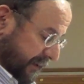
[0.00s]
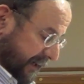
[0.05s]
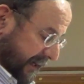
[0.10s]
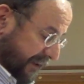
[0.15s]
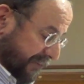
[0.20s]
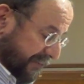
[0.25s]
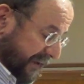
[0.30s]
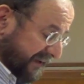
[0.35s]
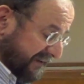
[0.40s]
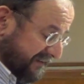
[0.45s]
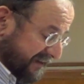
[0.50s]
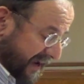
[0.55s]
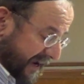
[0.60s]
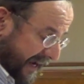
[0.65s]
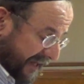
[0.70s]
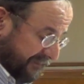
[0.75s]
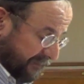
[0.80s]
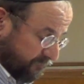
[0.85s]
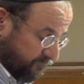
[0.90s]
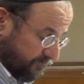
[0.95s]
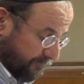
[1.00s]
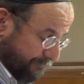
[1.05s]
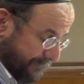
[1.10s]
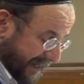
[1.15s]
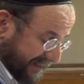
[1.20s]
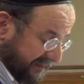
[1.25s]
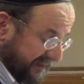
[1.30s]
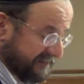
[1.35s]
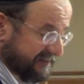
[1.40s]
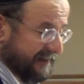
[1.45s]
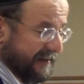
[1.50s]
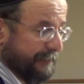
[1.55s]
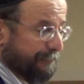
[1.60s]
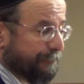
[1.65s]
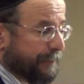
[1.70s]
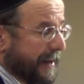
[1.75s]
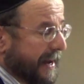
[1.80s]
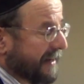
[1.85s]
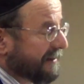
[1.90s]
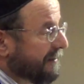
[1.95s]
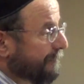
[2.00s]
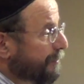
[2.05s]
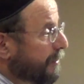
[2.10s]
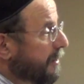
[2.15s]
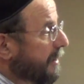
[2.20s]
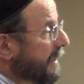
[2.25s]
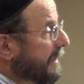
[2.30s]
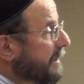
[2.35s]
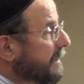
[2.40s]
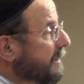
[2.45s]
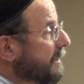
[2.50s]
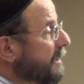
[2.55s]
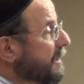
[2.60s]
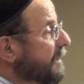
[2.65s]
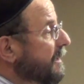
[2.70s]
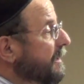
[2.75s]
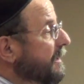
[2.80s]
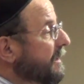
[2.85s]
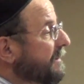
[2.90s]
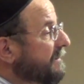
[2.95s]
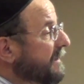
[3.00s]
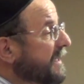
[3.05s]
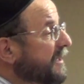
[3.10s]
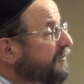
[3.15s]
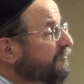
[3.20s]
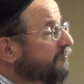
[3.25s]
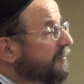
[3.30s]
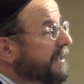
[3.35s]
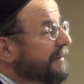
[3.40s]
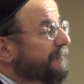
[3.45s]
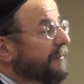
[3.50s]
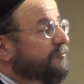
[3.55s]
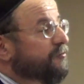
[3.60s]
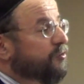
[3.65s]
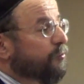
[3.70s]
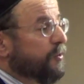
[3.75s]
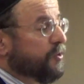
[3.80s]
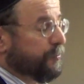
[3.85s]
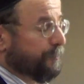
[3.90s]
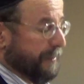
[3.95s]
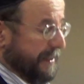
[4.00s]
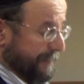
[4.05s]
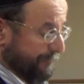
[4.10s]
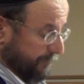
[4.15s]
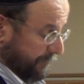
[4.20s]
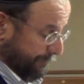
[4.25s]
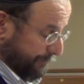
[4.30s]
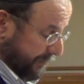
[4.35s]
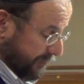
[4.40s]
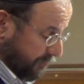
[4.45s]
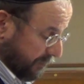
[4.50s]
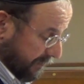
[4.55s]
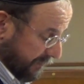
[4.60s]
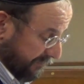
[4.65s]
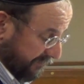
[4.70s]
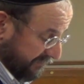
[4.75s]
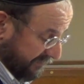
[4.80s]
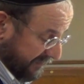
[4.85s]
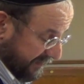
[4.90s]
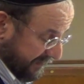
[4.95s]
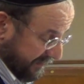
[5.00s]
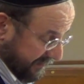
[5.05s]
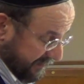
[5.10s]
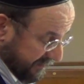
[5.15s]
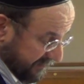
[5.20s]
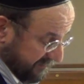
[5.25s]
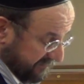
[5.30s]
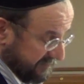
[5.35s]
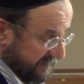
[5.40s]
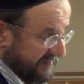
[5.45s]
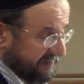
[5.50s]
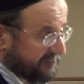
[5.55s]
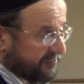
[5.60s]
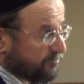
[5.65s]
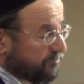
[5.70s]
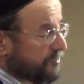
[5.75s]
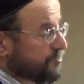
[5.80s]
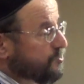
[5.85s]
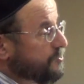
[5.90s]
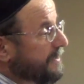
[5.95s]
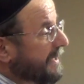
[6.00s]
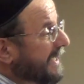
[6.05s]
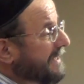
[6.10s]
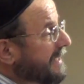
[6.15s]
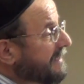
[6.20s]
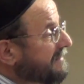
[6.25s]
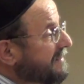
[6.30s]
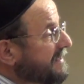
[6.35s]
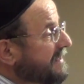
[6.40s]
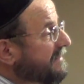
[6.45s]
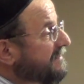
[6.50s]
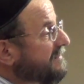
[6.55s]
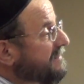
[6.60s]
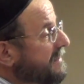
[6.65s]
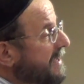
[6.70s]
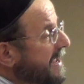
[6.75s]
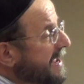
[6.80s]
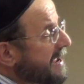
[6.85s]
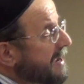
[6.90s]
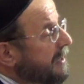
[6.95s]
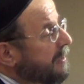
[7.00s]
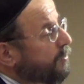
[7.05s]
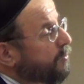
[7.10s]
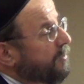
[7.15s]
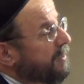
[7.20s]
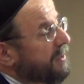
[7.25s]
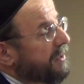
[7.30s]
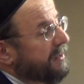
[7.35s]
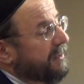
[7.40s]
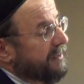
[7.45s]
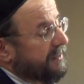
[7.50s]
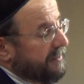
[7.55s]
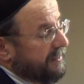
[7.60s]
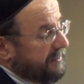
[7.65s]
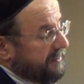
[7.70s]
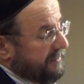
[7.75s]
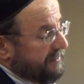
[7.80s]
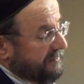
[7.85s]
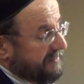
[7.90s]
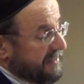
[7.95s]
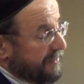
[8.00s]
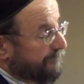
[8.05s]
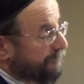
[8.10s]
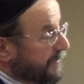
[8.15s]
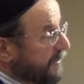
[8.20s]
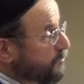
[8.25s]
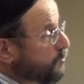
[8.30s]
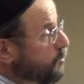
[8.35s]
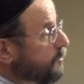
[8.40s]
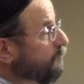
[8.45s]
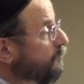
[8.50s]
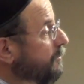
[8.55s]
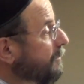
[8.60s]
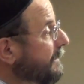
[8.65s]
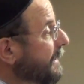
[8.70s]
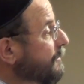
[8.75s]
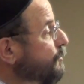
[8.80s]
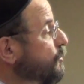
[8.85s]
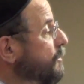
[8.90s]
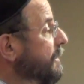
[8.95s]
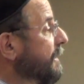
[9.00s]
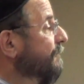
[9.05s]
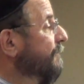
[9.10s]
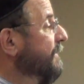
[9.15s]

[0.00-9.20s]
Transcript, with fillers: And this has a tremendous impact upon the history of the Jewish people because since Christianity is now the official religion